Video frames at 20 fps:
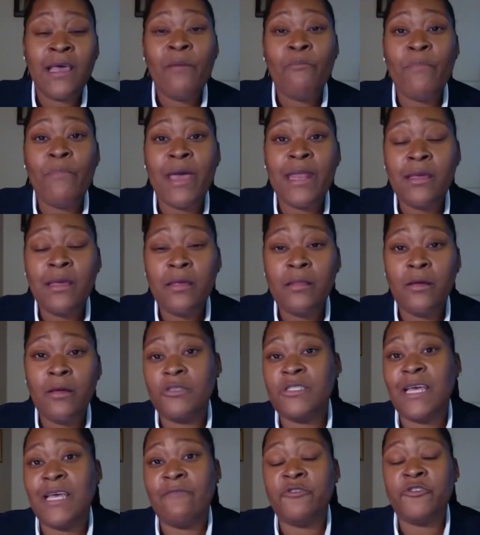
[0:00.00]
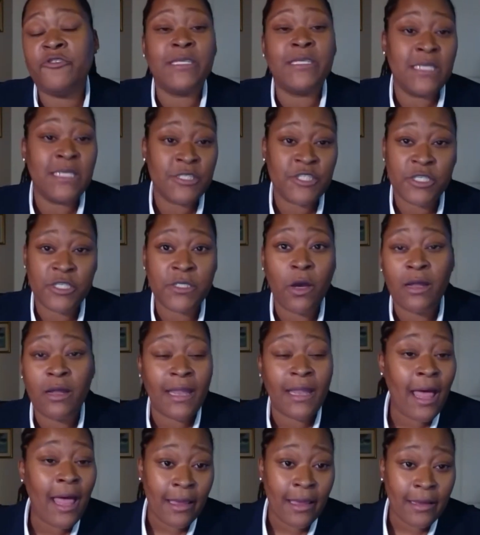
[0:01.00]
many of those have transitioned
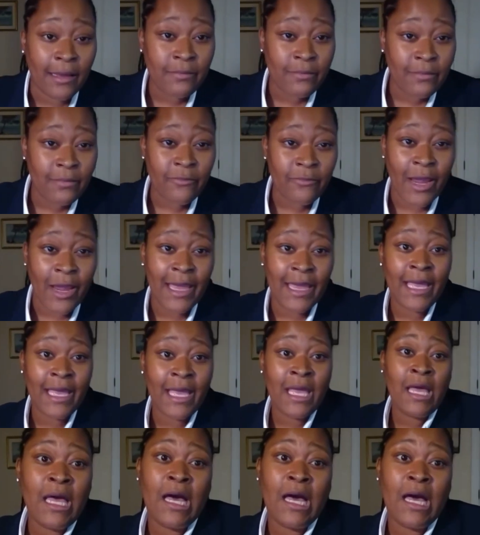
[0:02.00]
online, right?